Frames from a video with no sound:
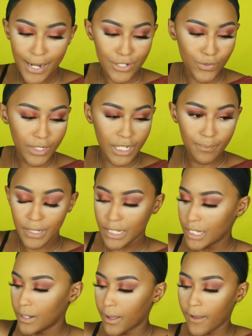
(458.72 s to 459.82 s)
She's going to give me
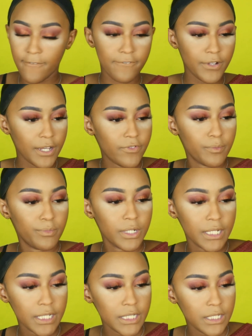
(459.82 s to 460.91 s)
a fluffy
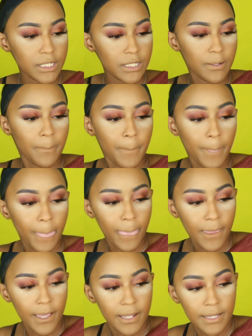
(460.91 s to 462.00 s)
brush
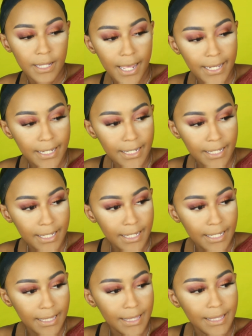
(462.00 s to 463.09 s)
like
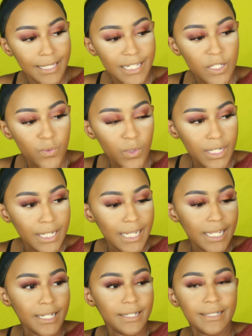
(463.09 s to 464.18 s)
this one
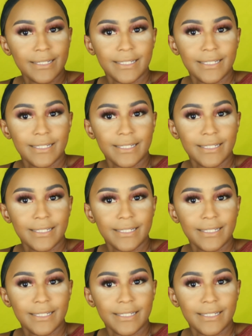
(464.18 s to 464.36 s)
here.